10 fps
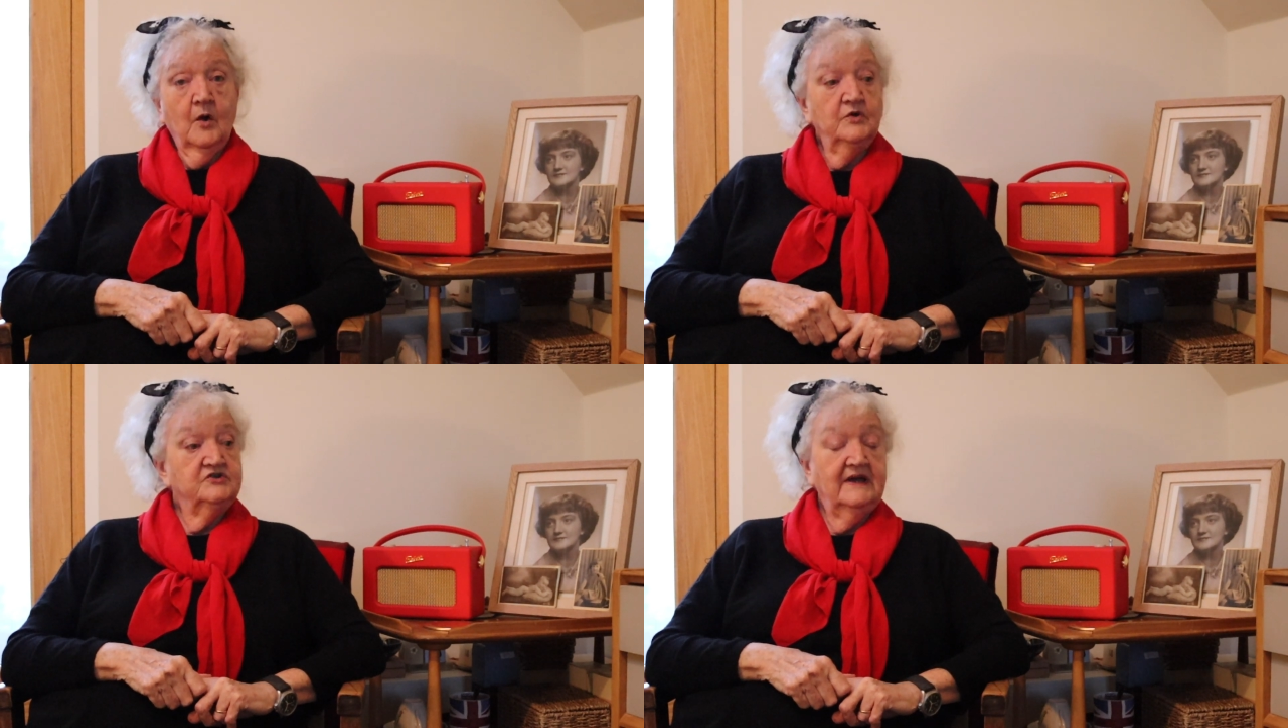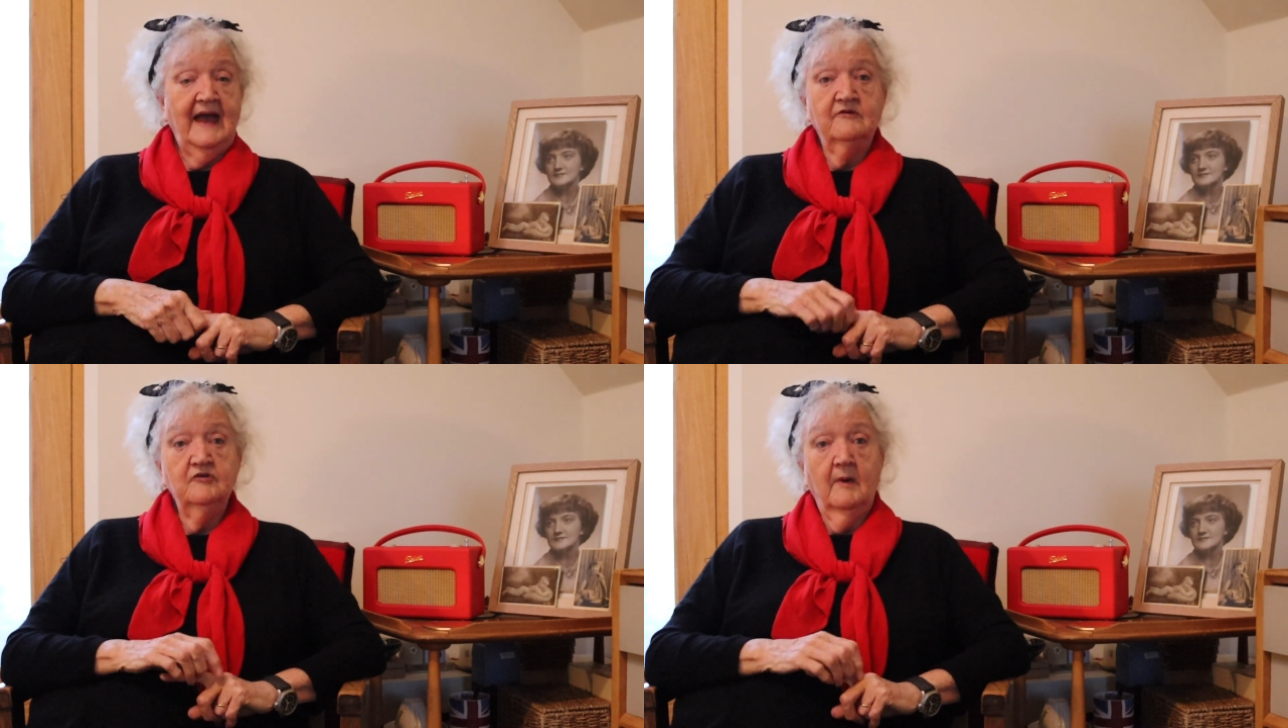which
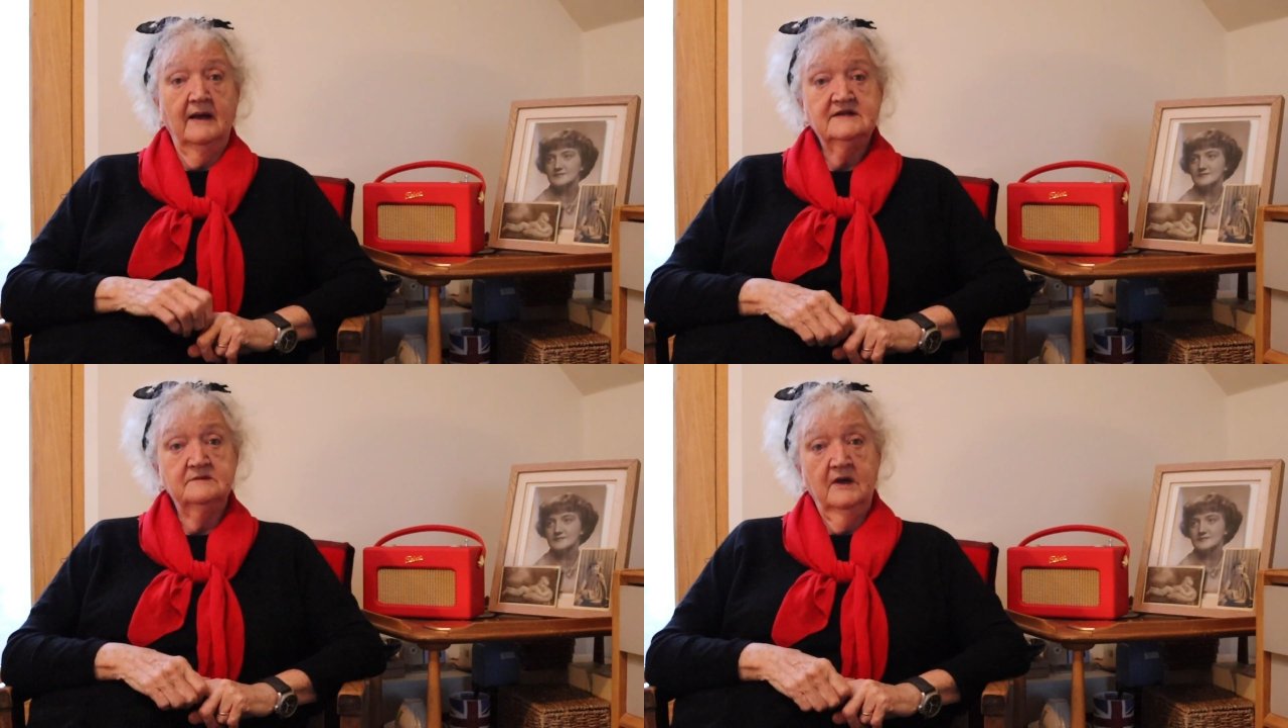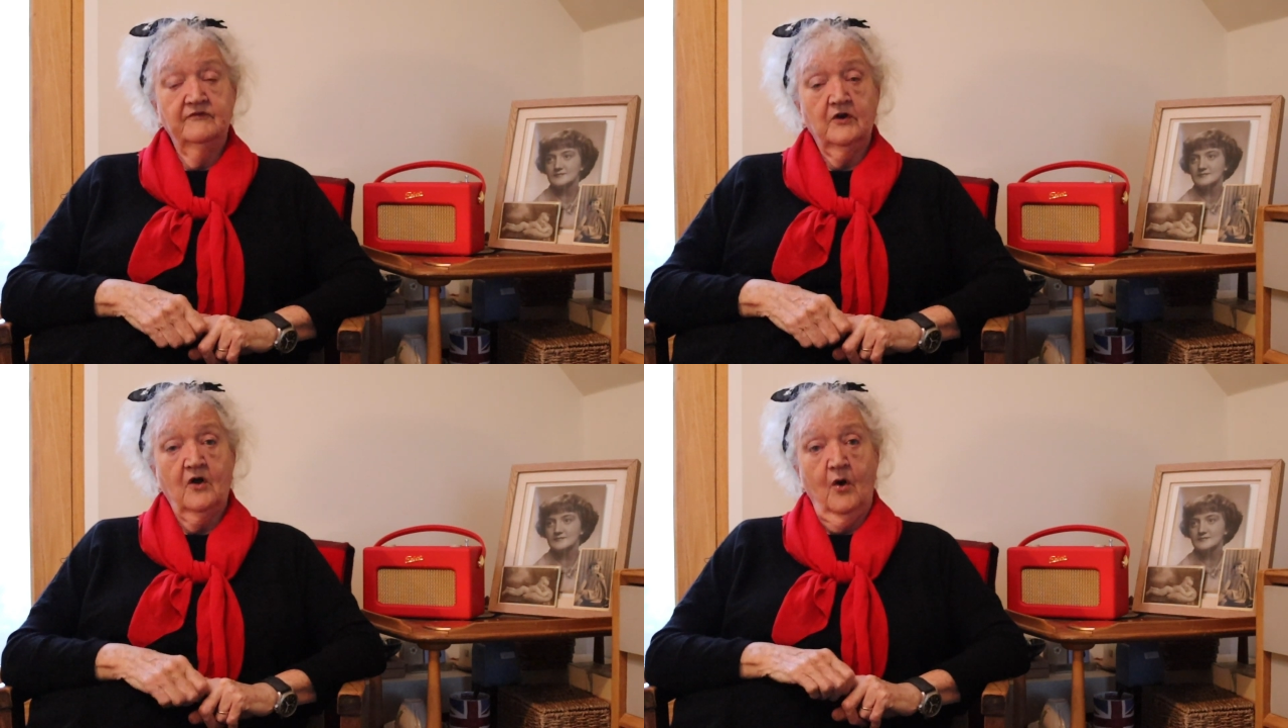again reminded me
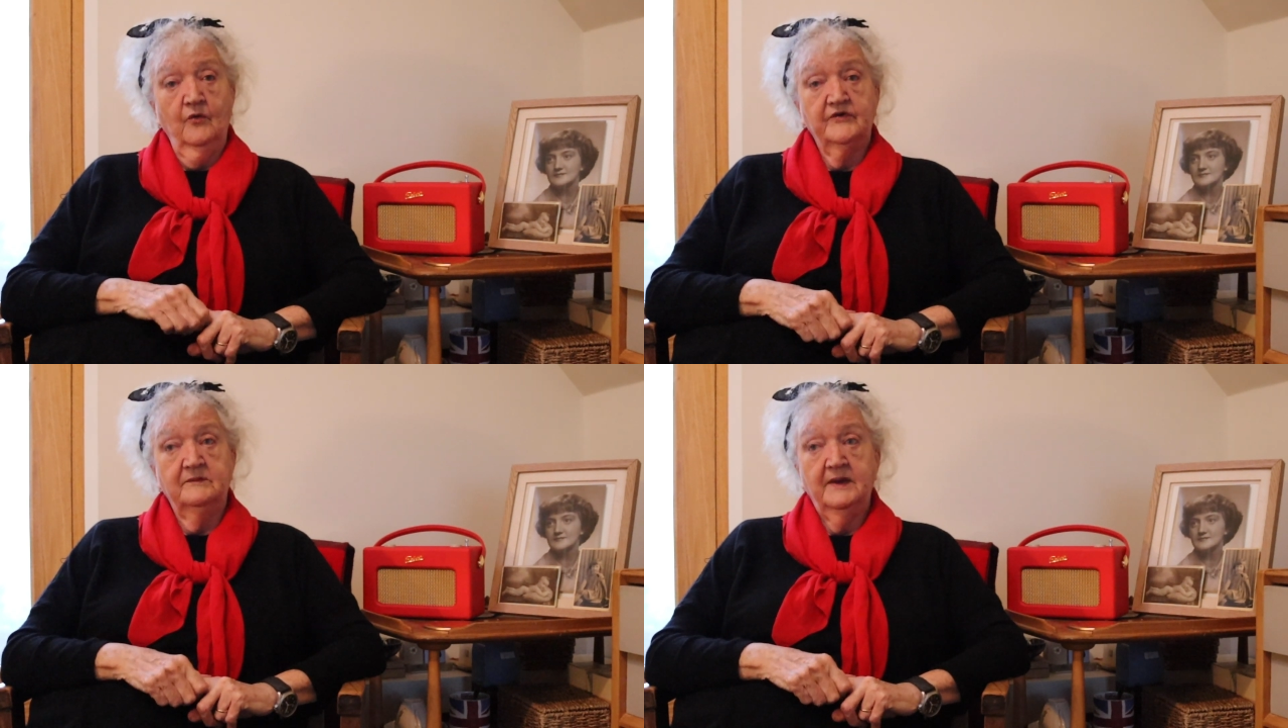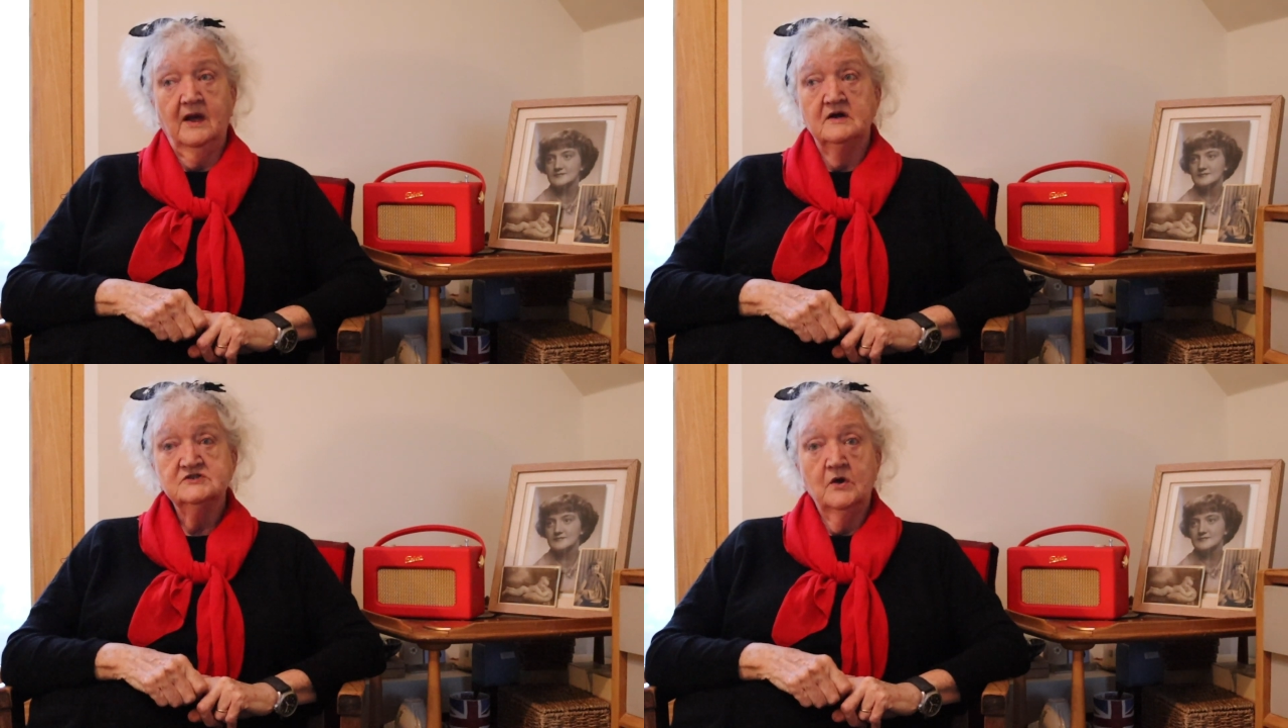of the COVID,
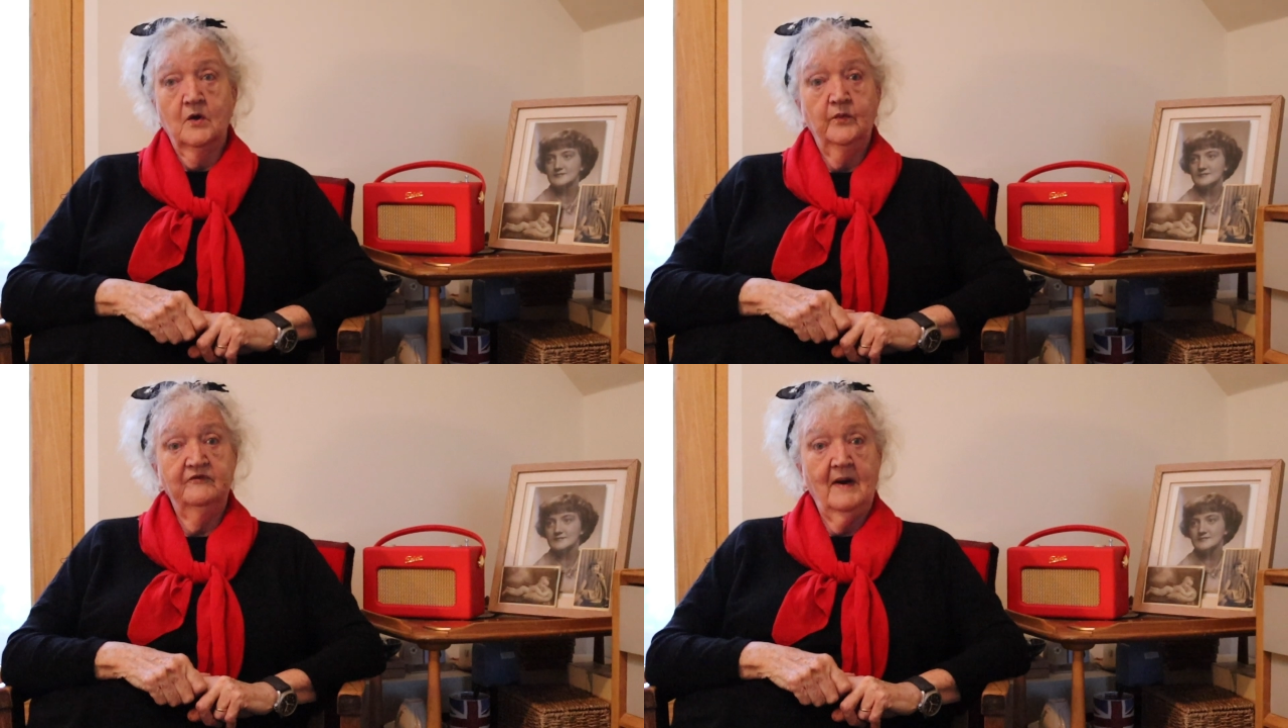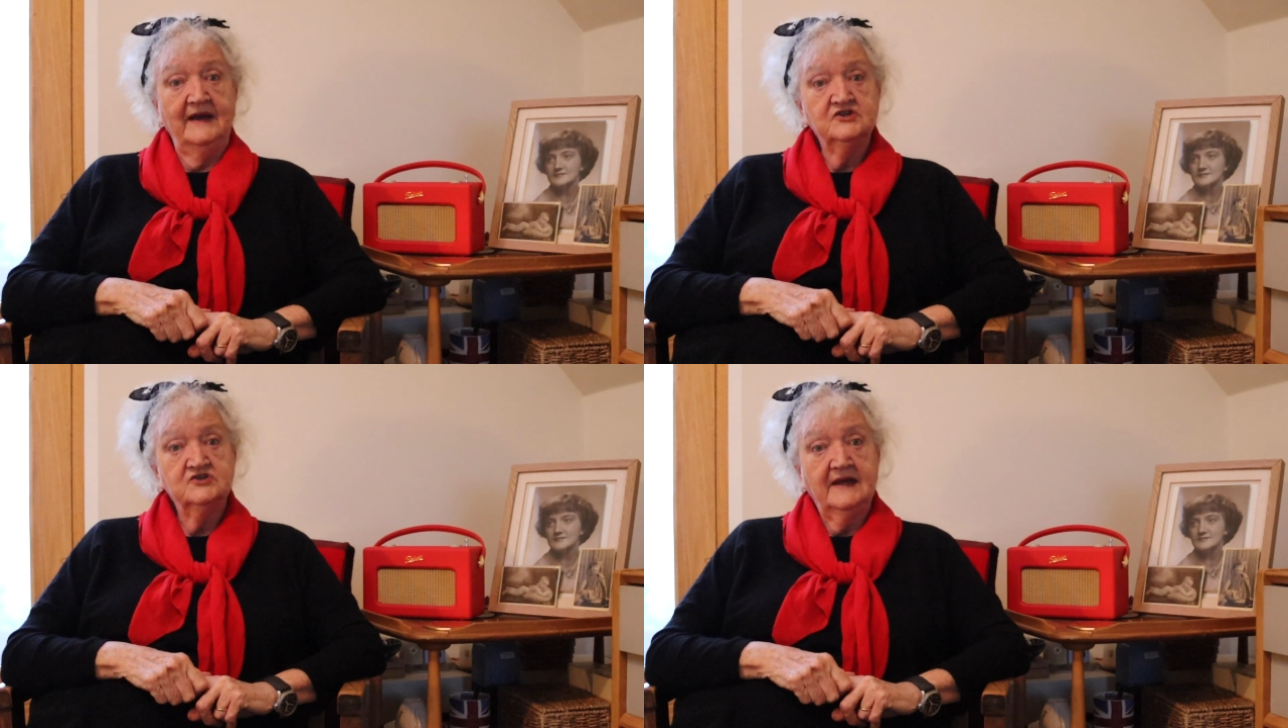because we've
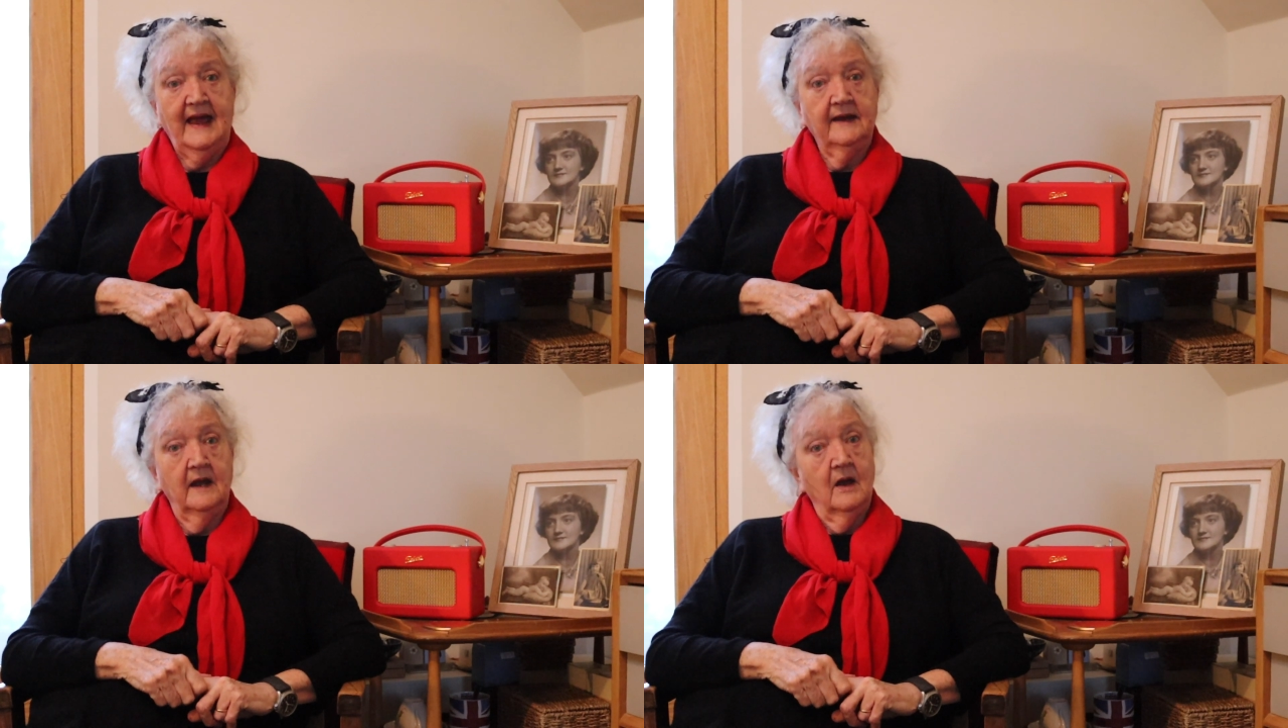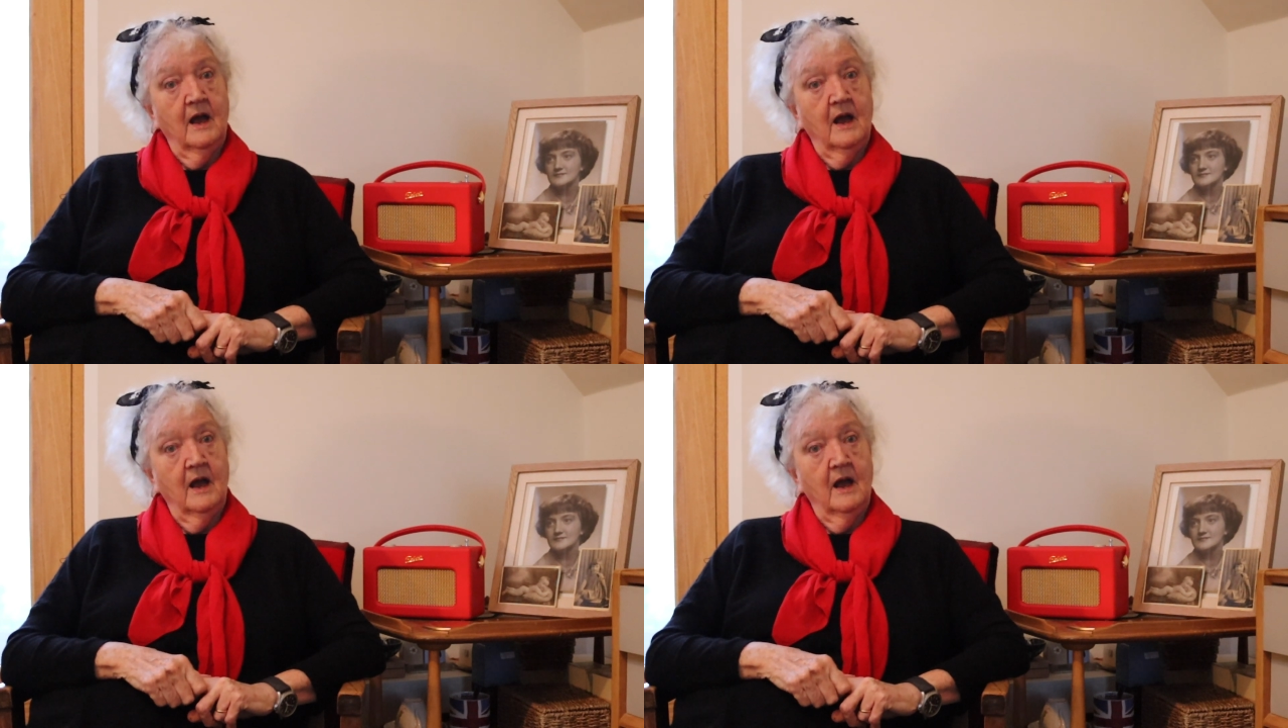managed to get